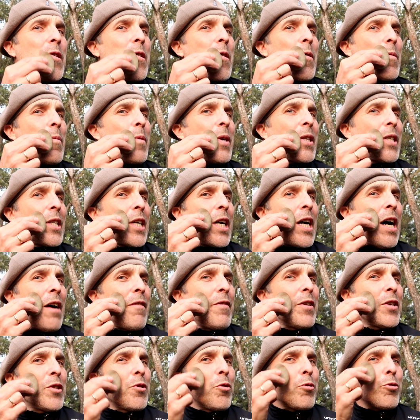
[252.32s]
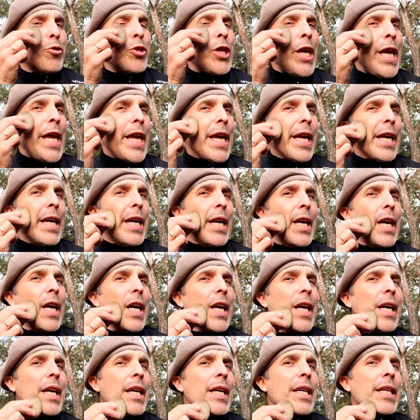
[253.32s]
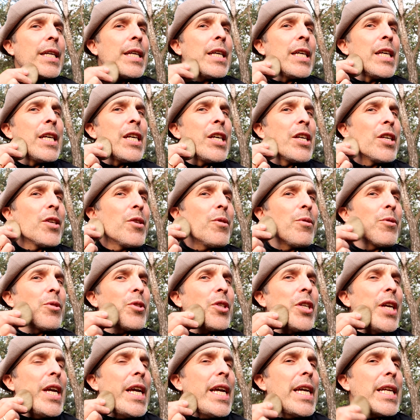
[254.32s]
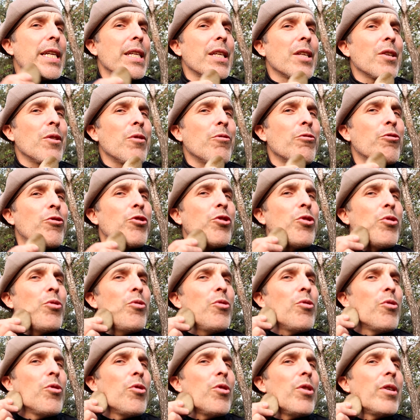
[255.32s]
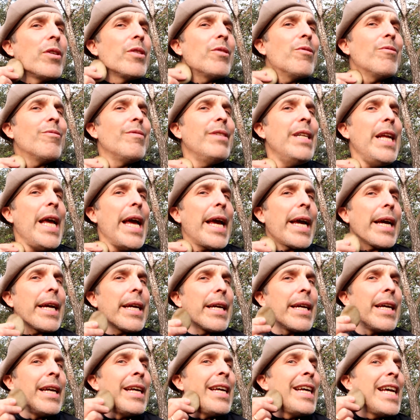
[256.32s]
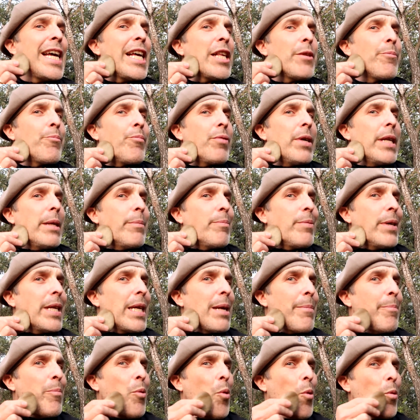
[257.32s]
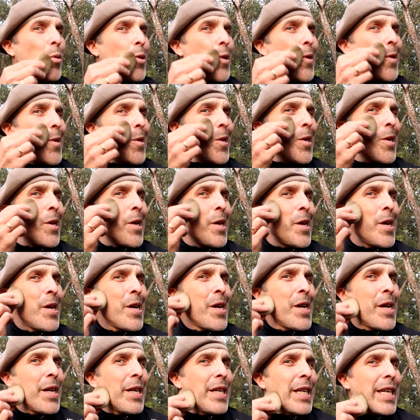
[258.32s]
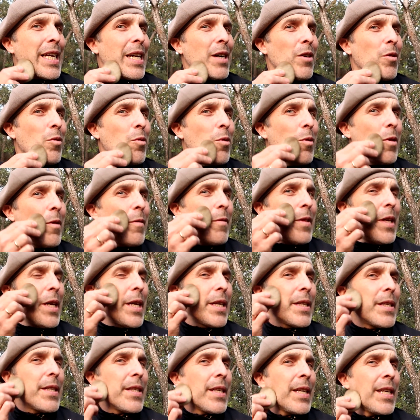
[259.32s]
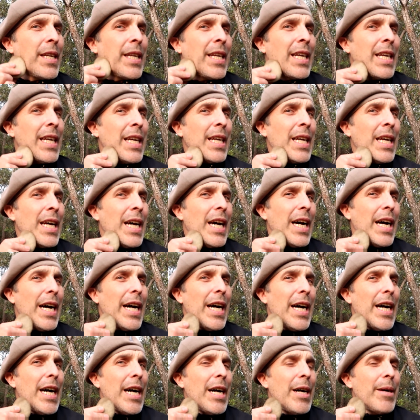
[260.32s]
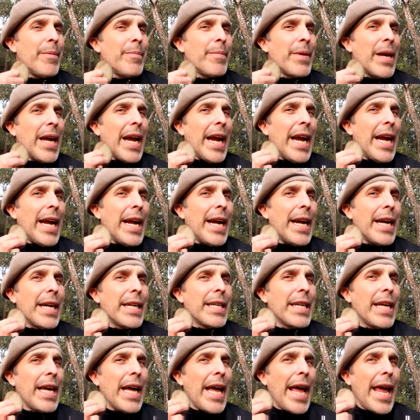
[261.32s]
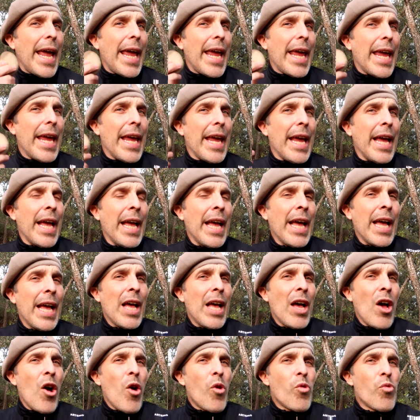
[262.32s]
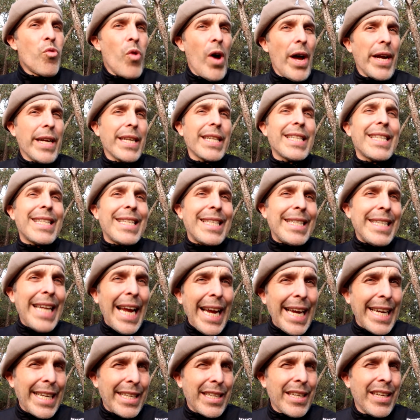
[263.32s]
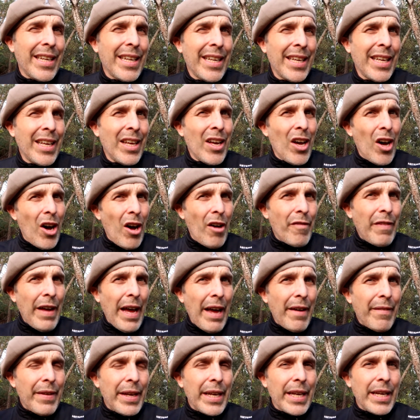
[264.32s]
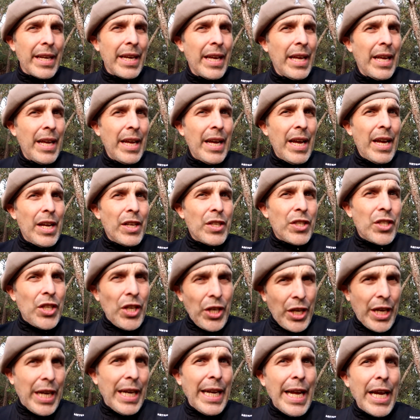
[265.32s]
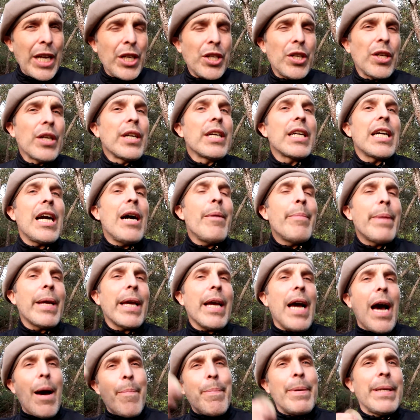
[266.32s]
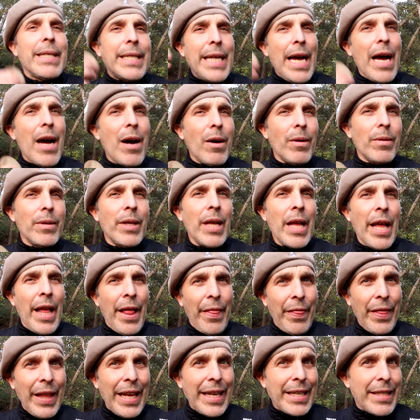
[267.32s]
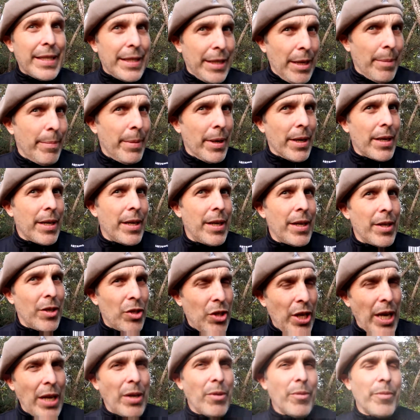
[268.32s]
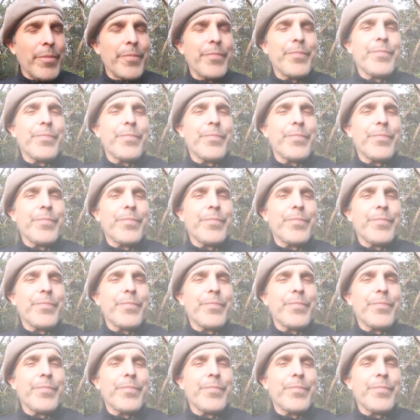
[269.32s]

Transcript: which covers your cheek, your chin, your jaw, your neck. It's pretty important to get all of this in a right state of having circulation coming up and down the stomach channel.